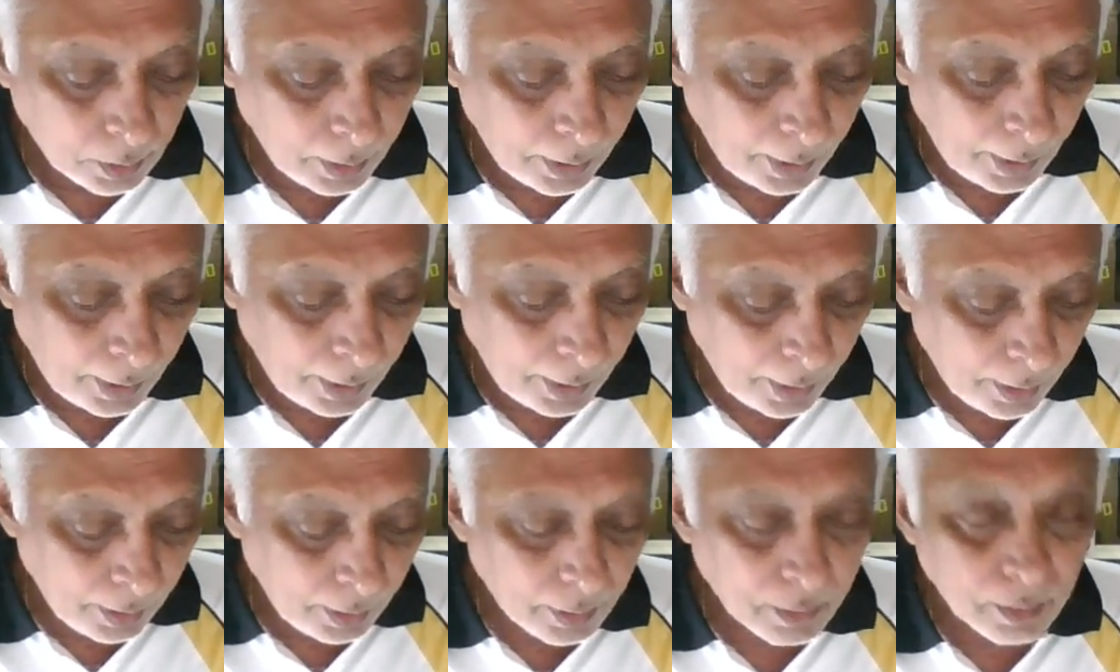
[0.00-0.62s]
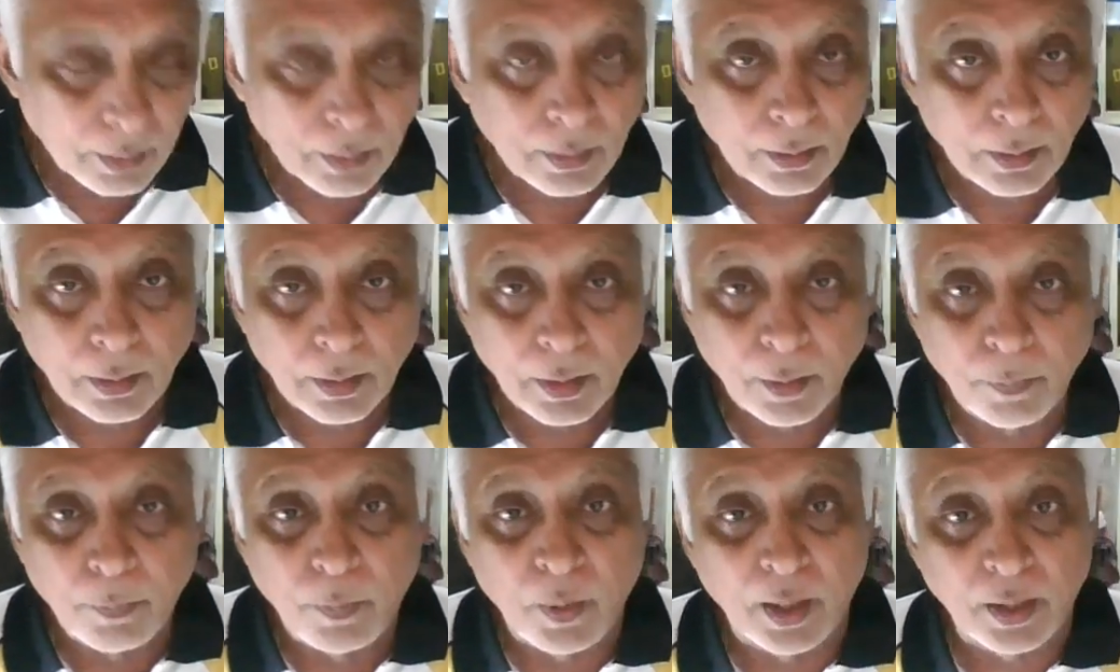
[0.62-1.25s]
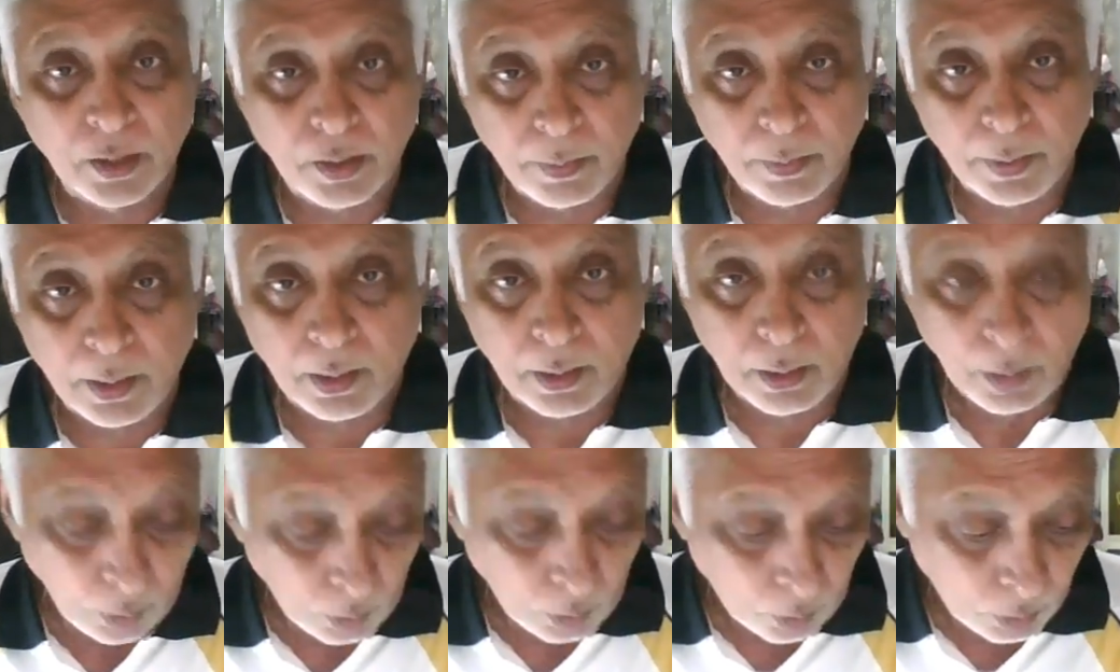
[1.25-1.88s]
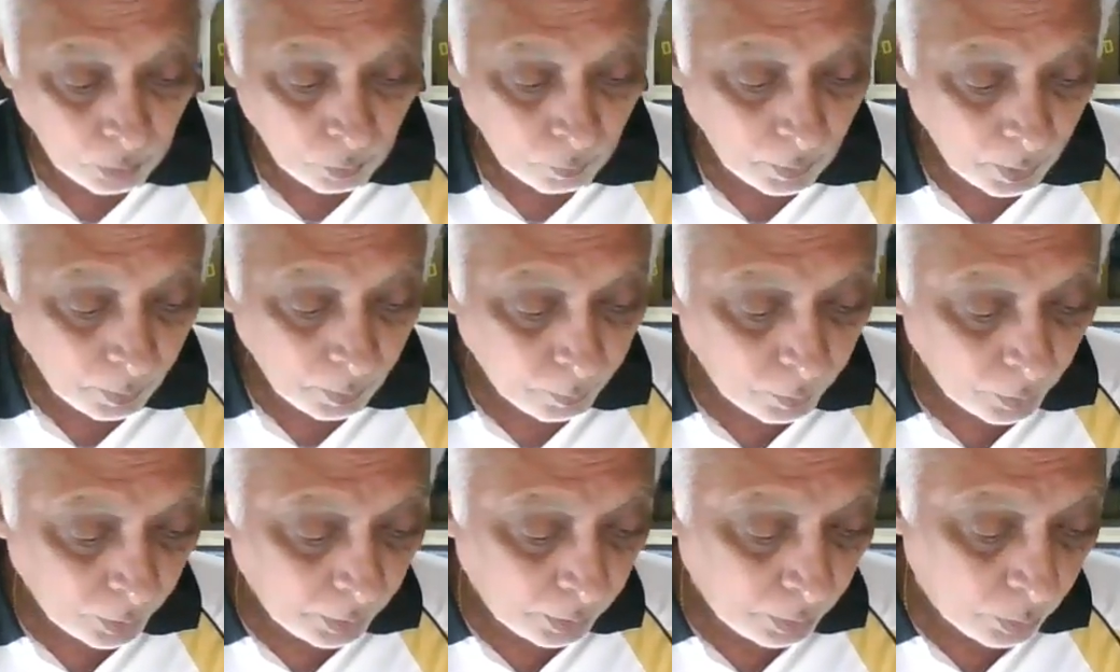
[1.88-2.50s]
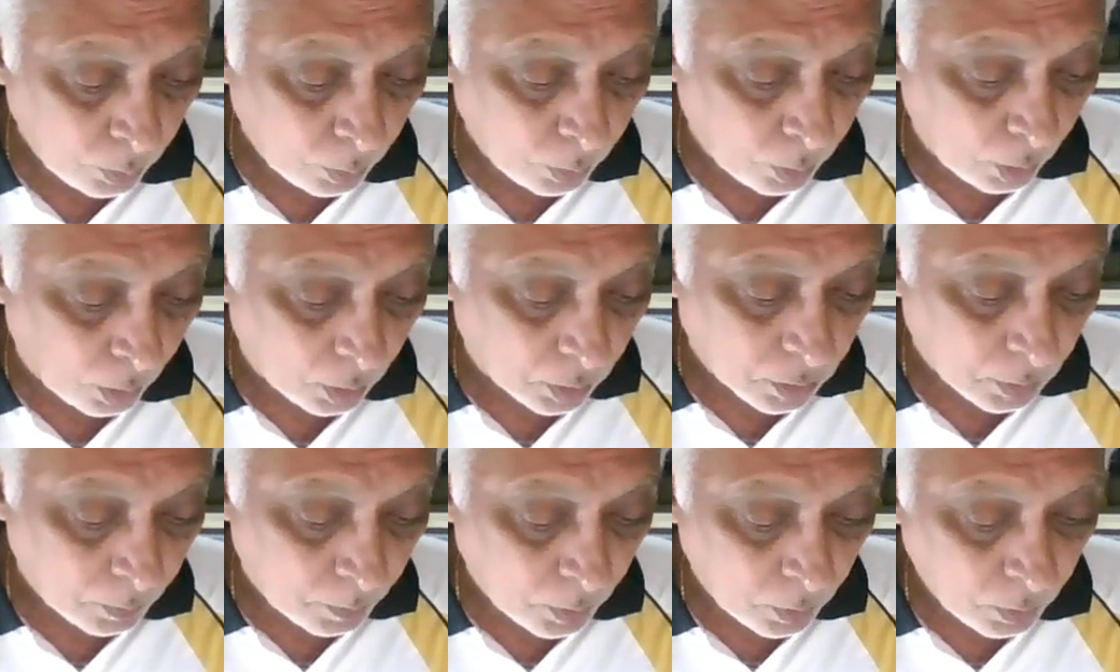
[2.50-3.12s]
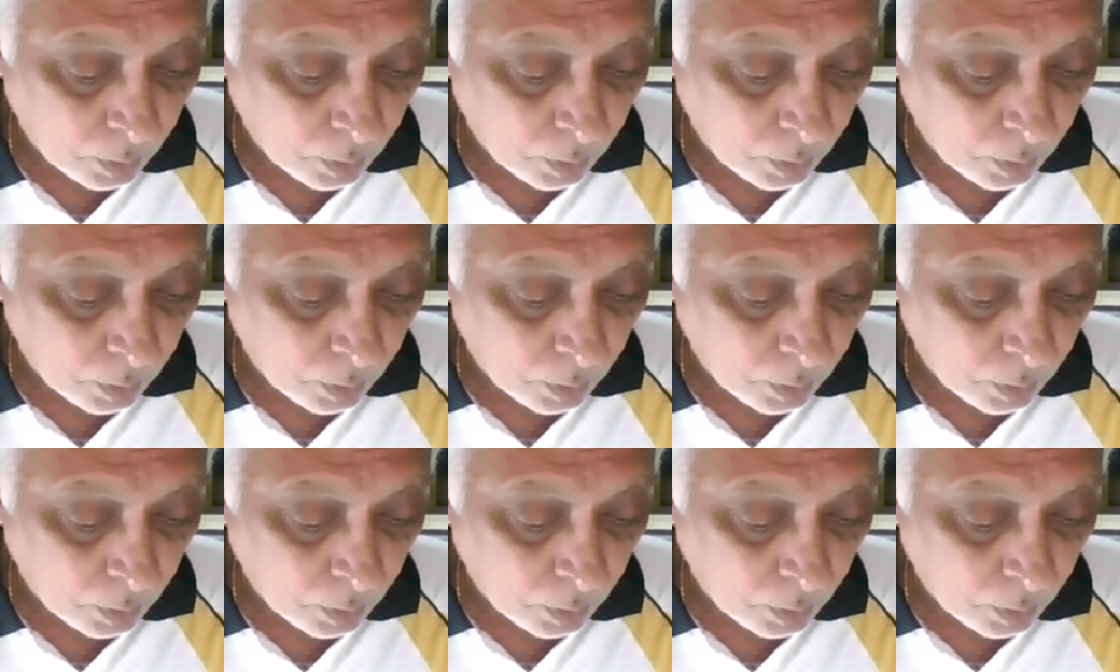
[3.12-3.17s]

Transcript: and replacement, Law 1.2 talks about